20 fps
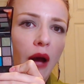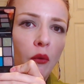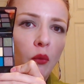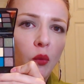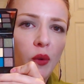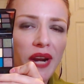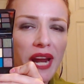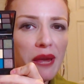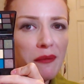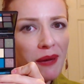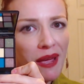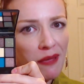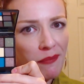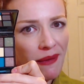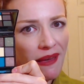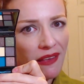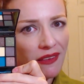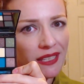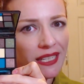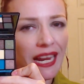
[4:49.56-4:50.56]
When I buy a
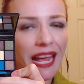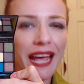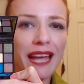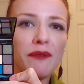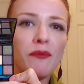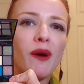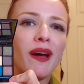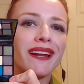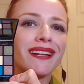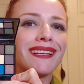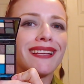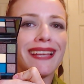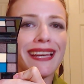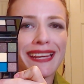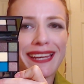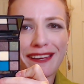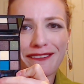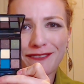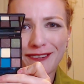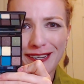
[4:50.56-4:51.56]
palette, I want to
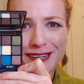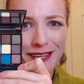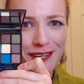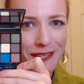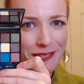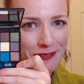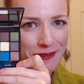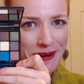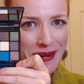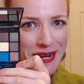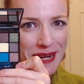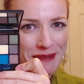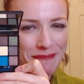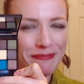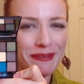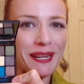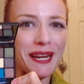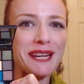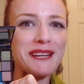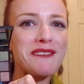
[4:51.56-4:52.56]
like every color in it. it,
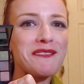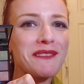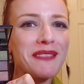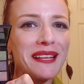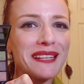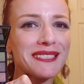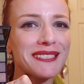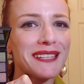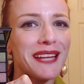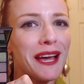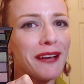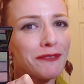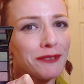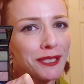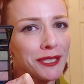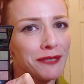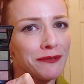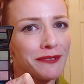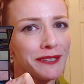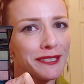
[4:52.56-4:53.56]
but I know that's not
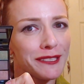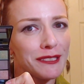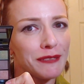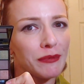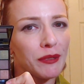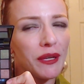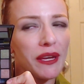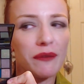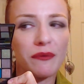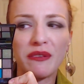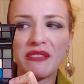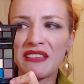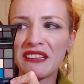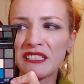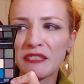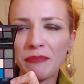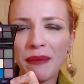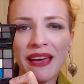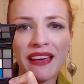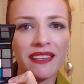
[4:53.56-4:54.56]
really reasonable. And with
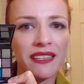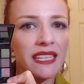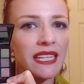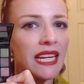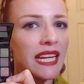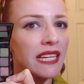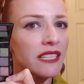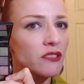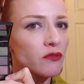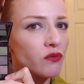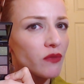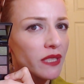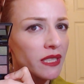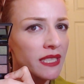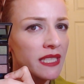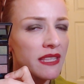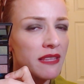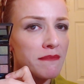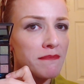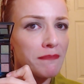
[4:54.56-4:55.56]
this palette, it's
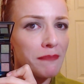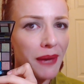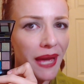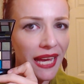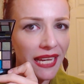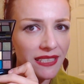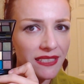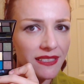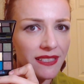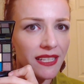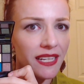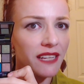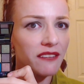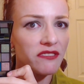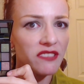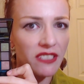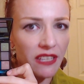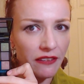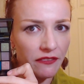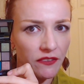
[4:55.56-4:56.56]
really the mattes that have
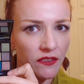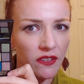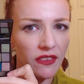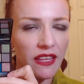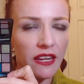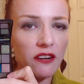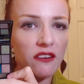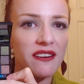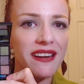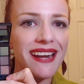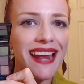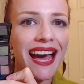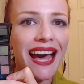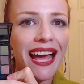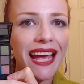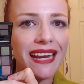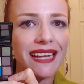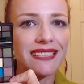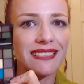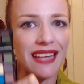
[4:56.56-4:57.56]
suffered. They are
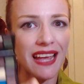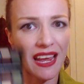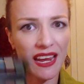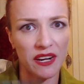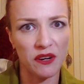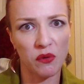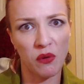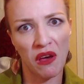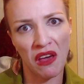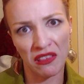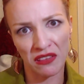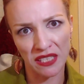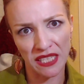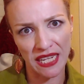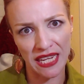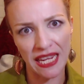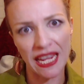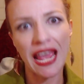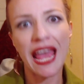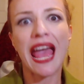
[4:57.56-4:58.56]
not as high
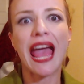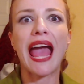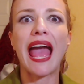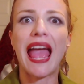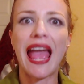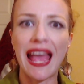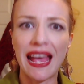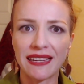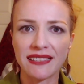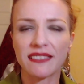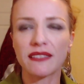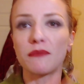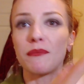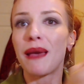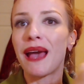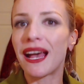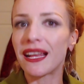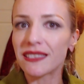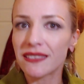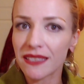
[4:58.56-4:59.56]
quality as the
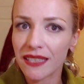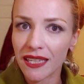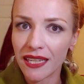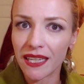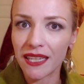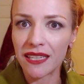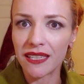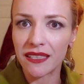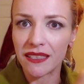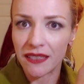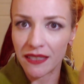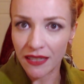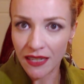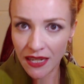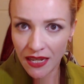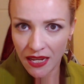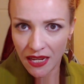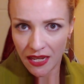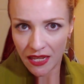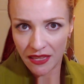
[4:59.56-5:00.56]
mattes in
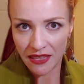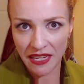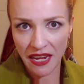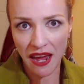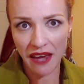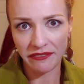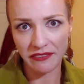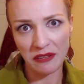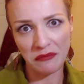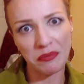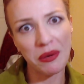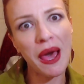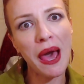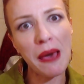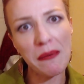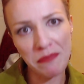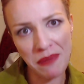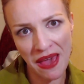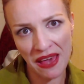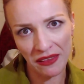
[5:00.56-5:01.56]
the Avant
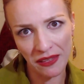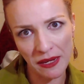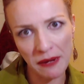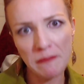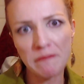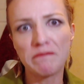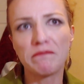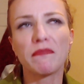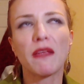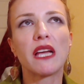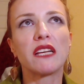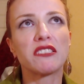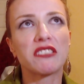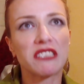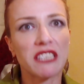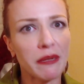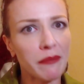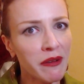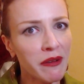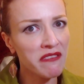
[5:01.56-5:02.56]
Pop palette.
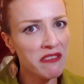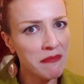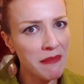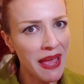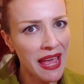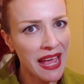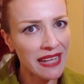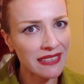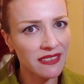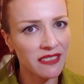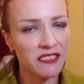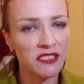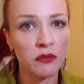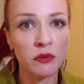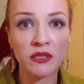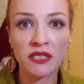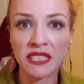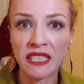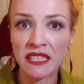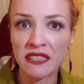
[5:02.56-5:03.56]
Some mattes, as you will
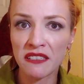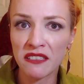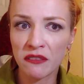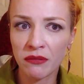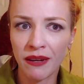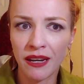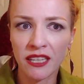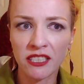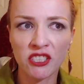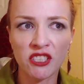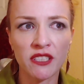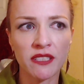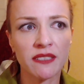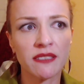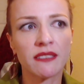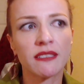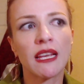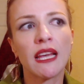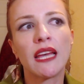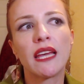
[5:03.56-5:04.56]
see in the
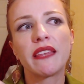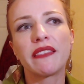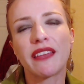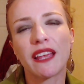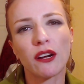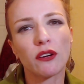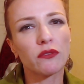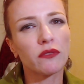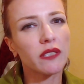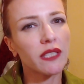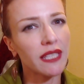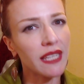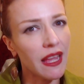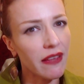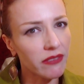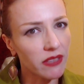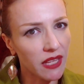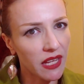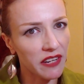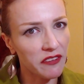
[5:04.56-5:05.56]
swatches, they don't really have
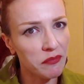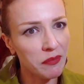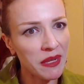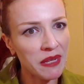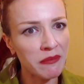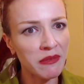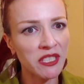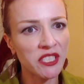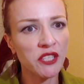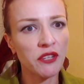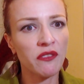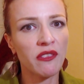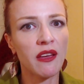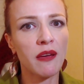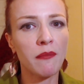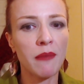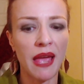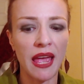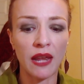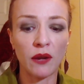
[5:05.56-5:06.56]
a lot of pigment to
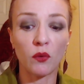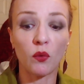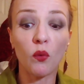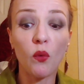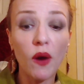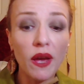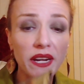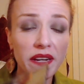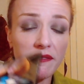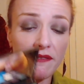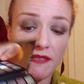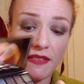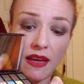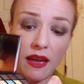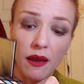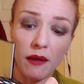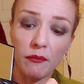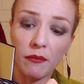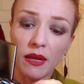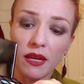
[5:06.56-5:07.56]
them, and one of
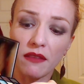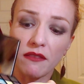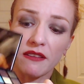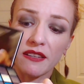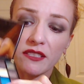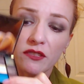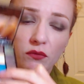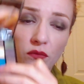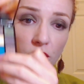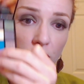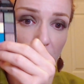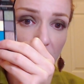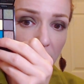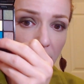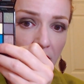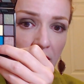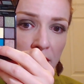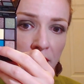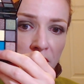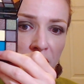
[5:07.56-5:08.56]
them, this
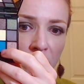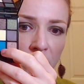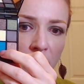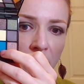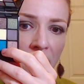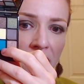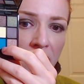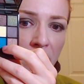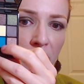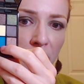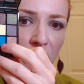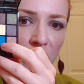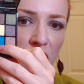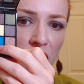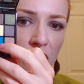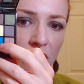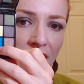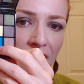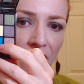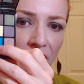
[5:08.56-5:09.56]
really bright
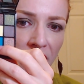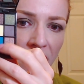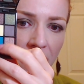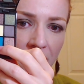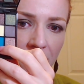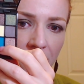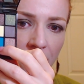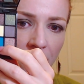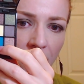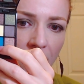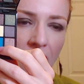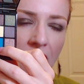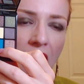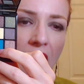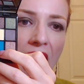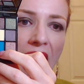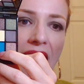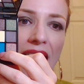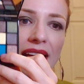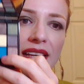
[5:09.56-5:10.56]
blue down here,
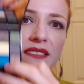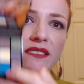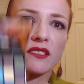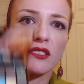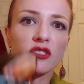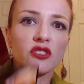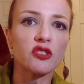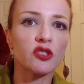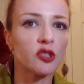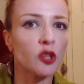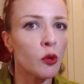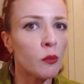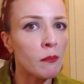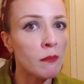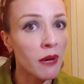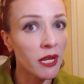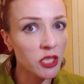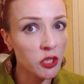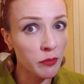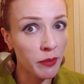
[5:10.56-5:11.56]
has so
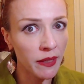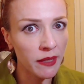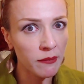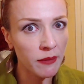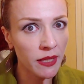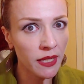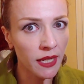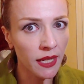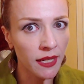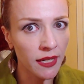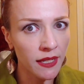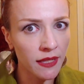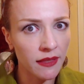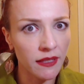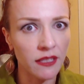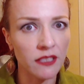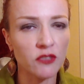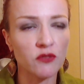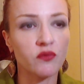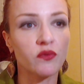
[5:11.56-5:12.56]
much pigment in it
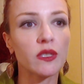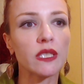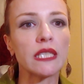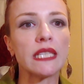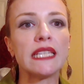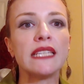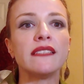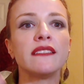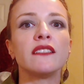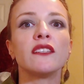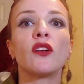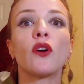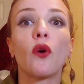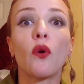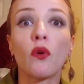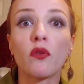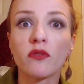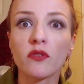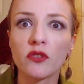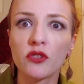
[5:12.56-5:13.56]
that it's really easy to
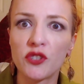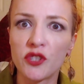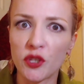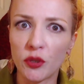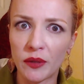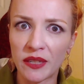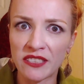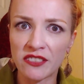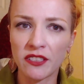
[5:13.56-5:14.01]
overdo it.